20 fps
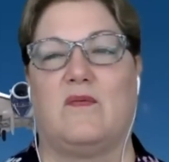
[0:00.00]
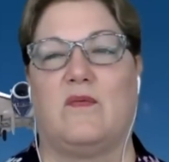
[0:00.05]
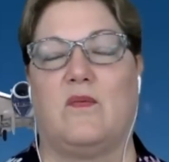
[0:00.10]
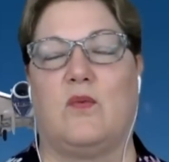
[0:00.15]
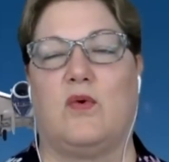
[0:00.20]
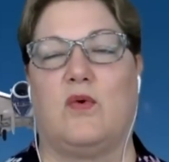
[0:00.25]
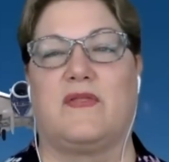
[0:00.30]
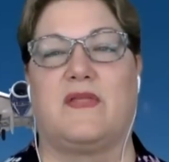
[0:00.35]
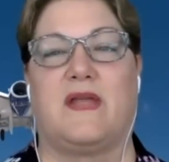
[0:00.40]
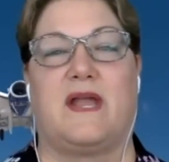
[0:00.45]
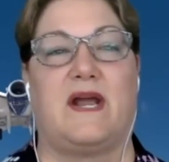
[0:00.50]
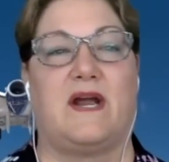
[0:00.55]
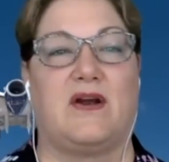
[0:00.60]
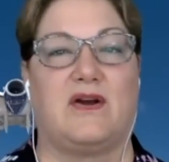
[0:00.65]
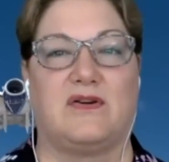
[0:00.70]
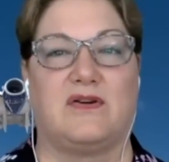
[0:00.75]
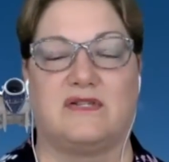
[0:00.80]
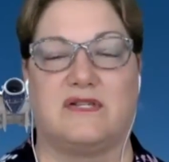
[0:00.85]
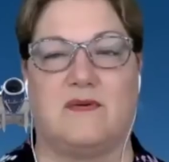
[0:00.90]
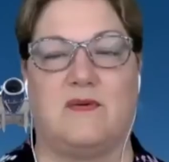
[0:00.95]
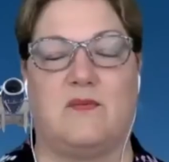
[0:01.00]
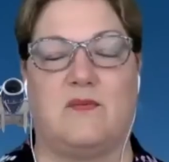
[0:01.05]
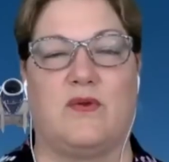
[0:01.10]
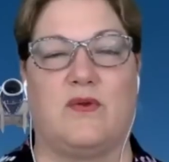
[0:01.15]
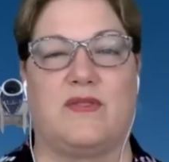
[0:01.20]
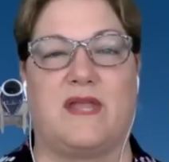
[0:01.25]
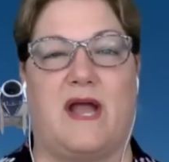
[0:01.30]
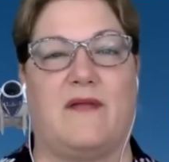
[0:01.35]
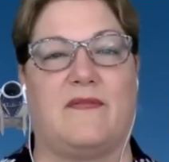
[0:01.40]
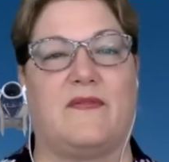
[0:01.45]
were theirs and
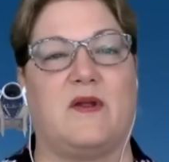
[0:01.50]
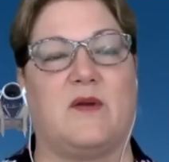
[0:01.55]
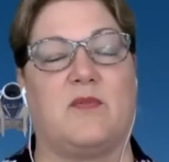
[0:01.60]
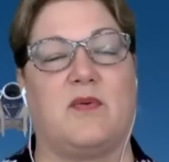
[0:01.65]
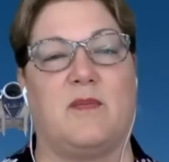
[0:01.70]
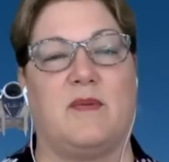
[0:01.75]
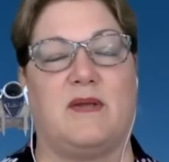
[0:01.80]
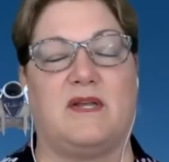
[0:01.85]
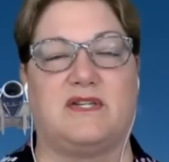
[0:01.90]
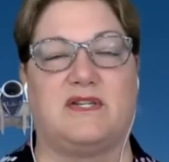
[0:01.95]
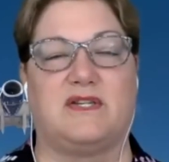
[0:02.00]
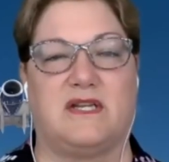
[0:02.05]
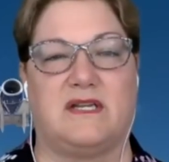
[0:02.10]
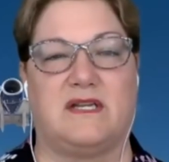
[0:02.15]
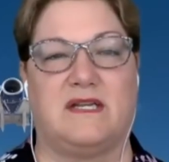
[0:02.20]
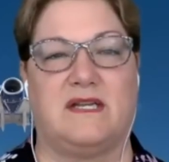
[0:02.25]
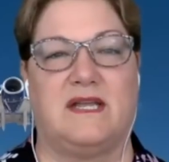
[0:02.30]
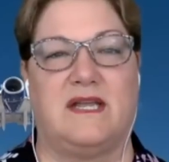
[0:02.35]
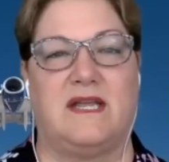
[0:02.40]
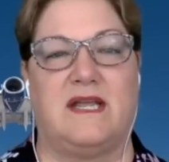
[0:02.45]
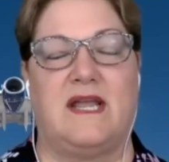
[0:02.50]
without their permission.